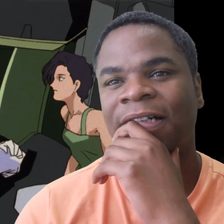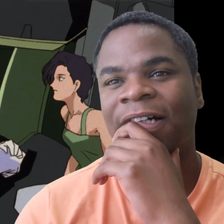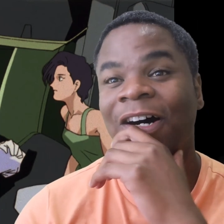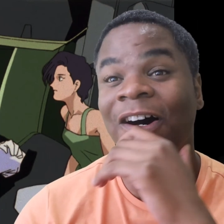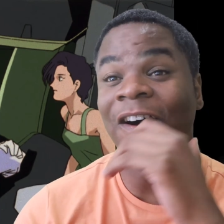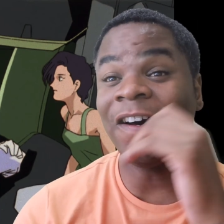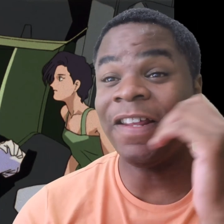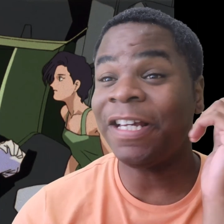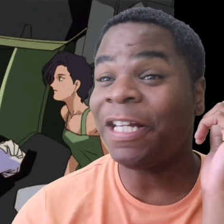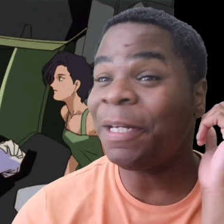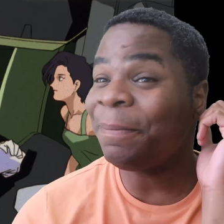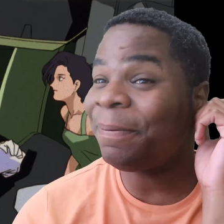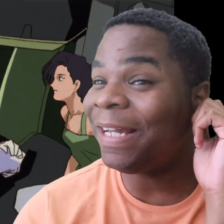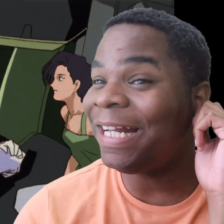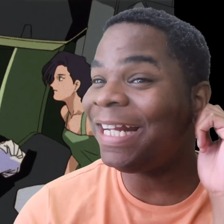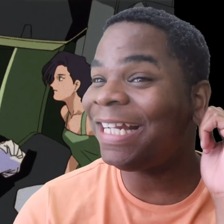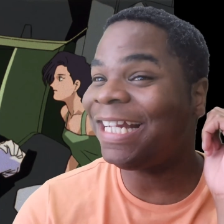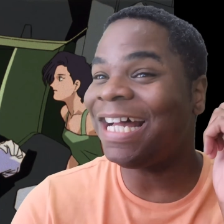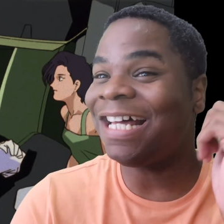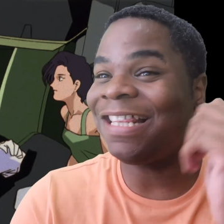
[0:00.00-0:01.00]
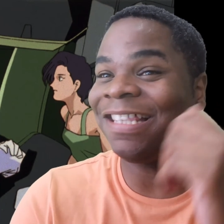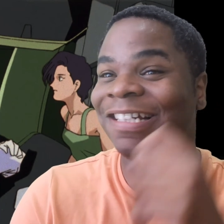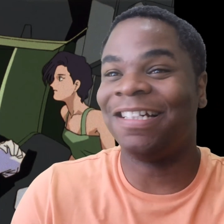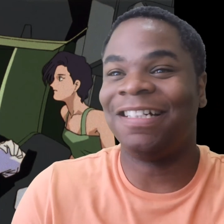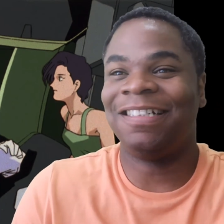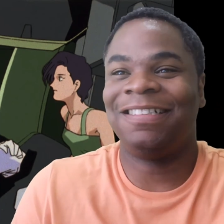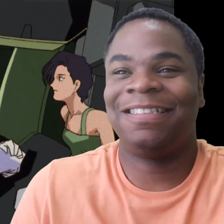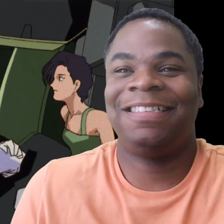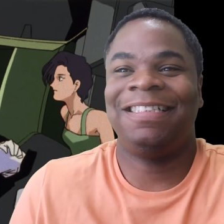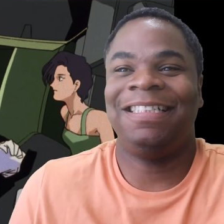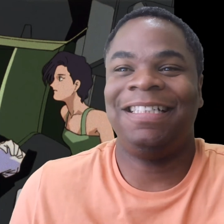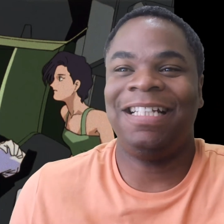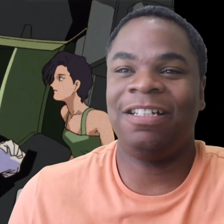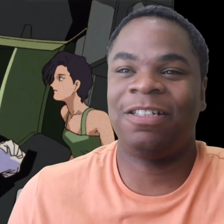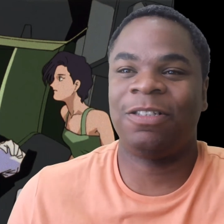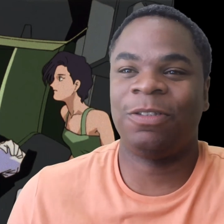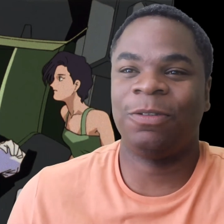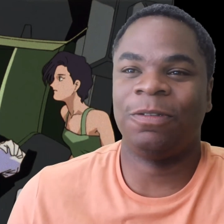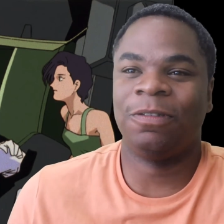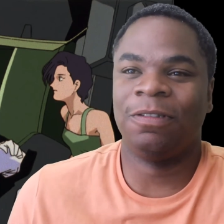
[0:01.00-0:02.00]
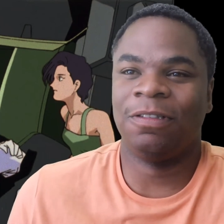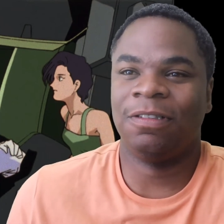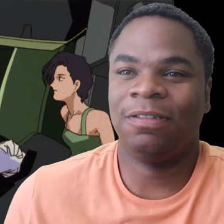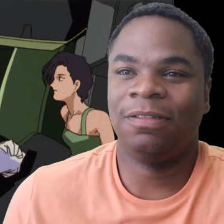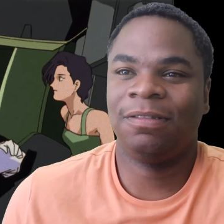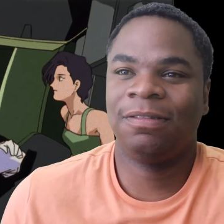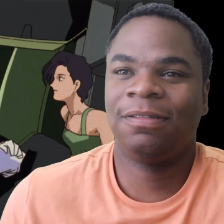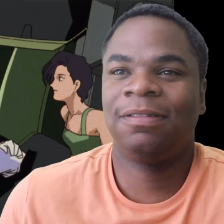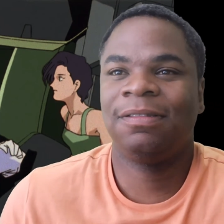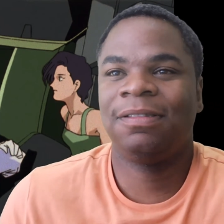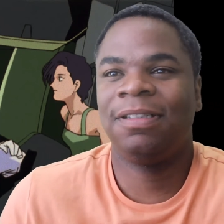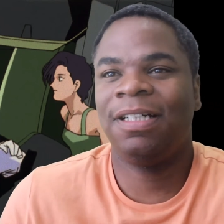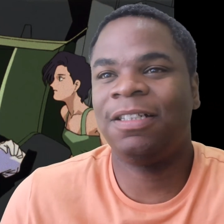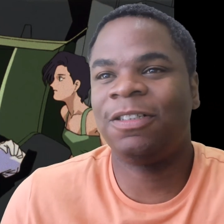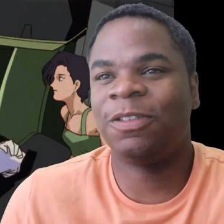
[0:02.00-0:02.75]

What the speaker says: Oh, they're gonna play together! See, they're cool. They're